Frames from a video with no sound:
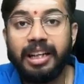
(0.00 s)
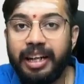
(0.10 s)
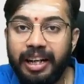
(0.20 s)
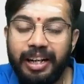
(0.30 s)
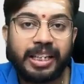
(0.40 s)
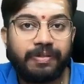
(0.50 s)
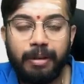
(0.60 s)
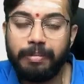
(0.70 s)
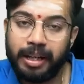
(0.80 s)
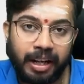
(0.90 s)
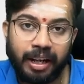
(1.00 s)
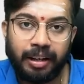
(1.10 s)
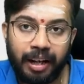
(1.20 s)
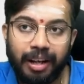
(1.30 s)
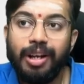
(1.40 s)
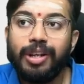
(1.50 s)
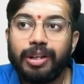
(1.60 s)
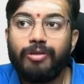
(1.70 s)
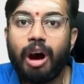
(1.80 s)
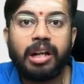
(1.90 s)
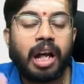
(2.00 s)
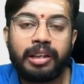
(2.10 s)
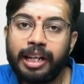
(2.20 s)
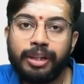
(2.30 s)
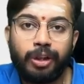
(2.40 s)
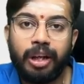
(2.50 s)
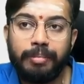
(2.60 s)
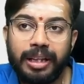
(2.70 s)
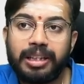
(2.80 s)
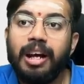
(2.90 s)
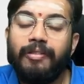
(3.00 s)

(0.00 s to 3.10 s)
TDS will be deducted. So what are threshold limits?